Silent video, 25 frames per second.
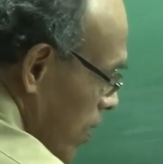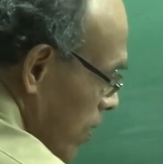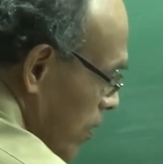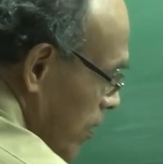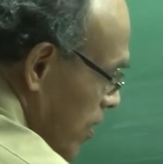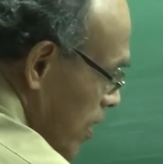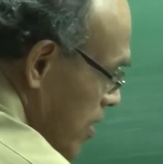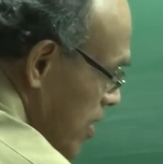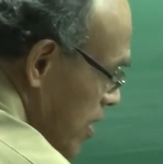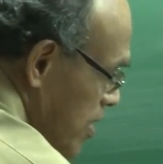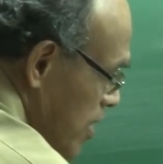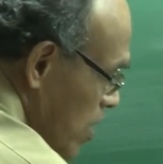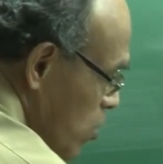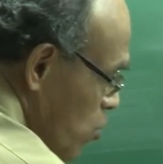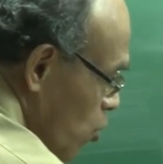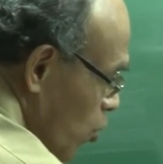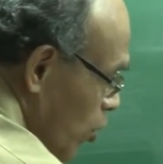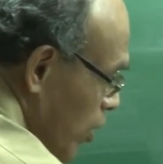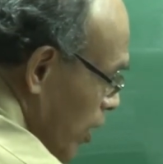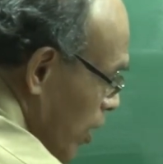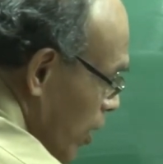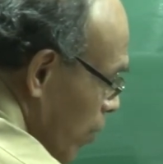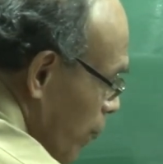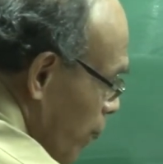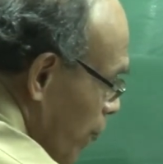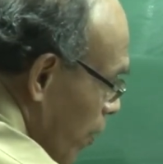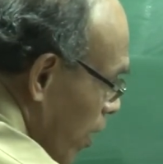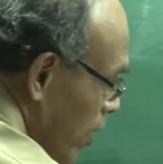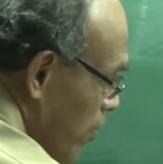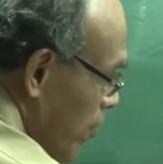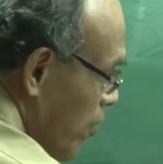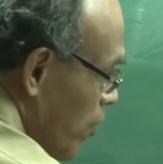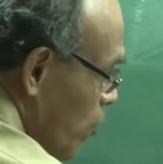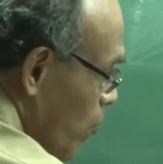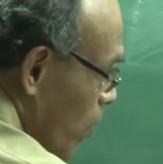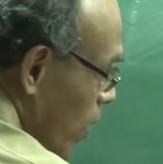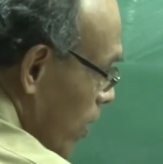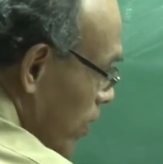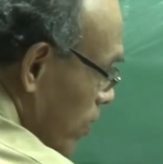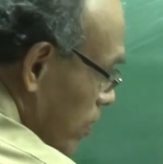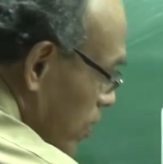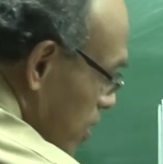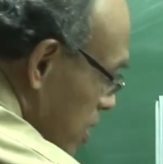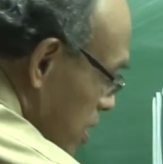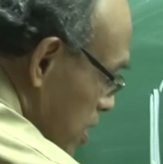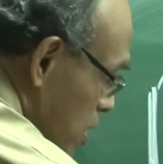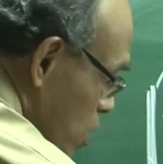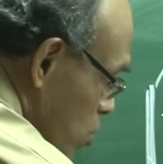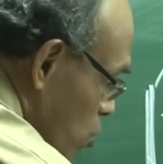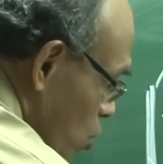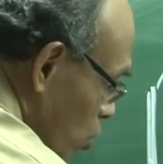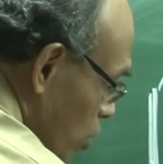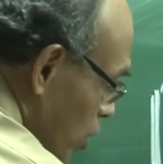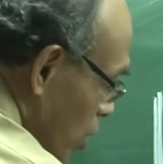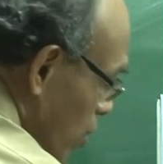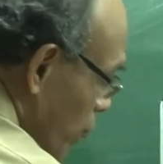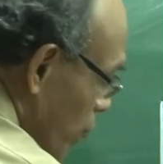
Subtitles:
this is a solid refractory wall, this is a solid